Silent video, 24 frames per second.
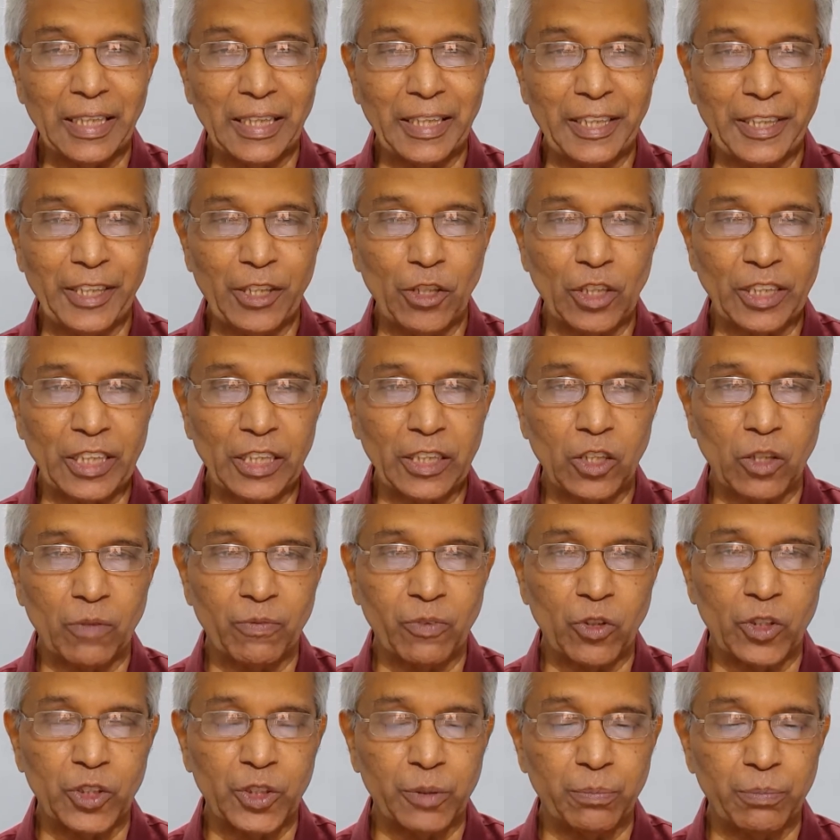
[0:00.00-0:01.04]
Idiotic, of
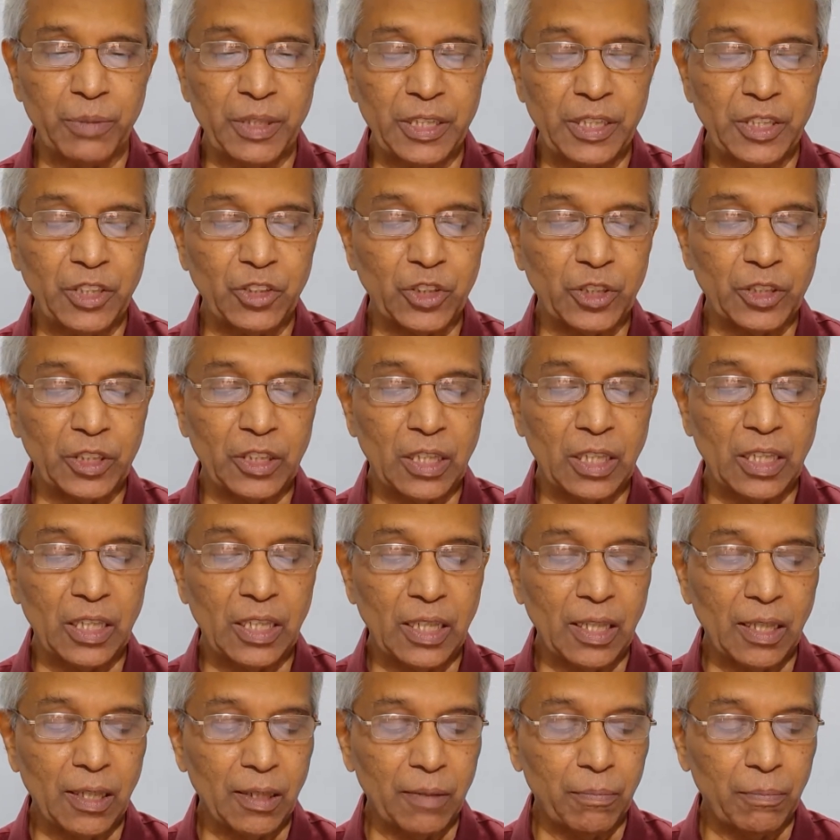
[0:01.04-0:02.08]
course, means
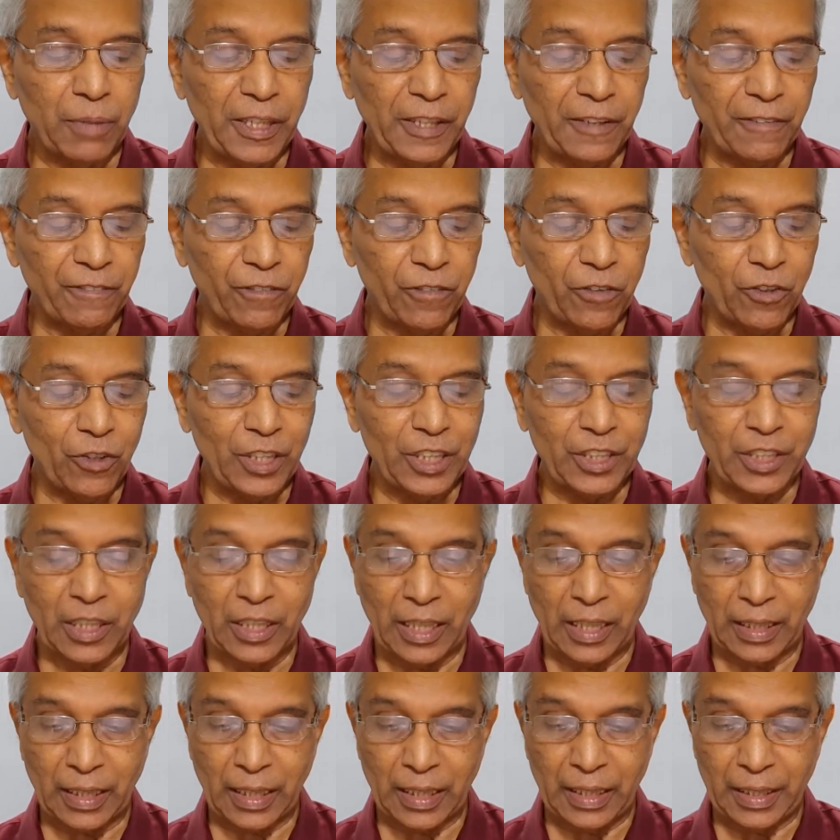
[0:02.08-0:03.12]
being foolish
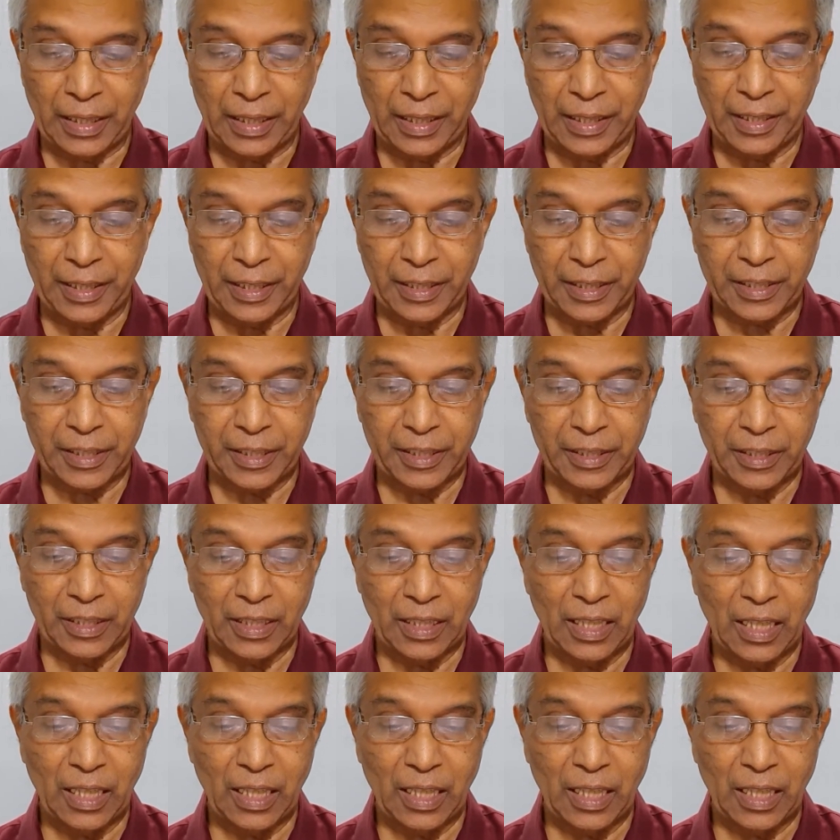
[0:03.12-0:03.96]
like an idiot.